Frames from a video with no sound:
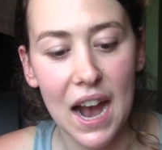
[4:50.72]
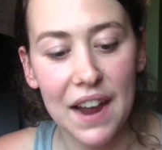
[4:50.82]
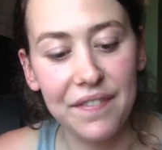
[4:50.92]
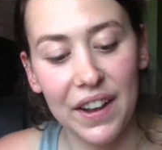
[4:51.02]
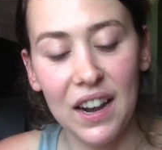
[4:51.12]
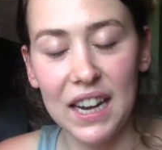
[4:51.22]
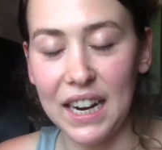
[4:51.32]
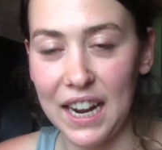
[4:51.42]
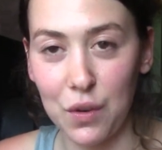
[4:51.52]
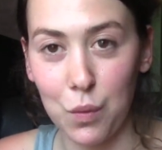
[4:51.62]
I felt like
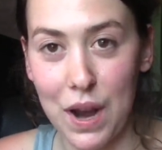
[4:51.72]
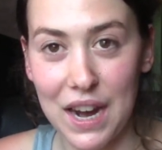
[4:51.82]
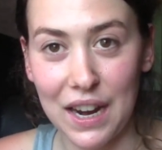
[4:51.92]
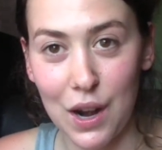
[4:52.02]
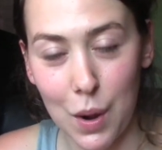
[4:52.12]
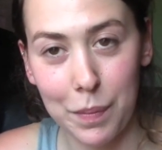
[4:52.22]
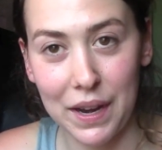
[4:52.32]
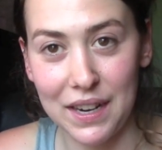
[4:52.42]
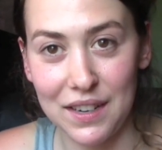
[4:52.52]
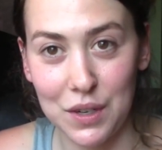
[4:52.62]
I had waken up
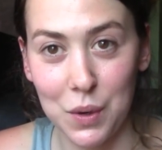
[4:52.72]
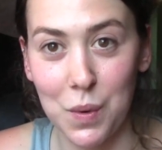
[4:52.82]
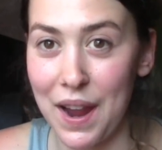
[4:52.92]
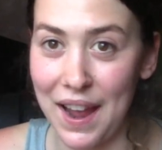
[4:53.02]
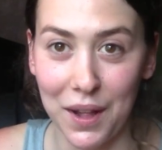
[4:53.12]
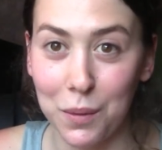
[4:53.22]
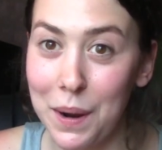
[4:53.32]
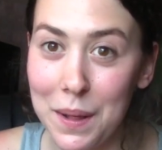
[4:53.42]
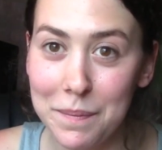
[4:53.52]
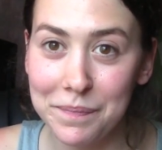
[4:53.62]
into a hell
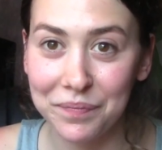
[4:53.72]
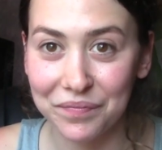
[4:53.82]
realm,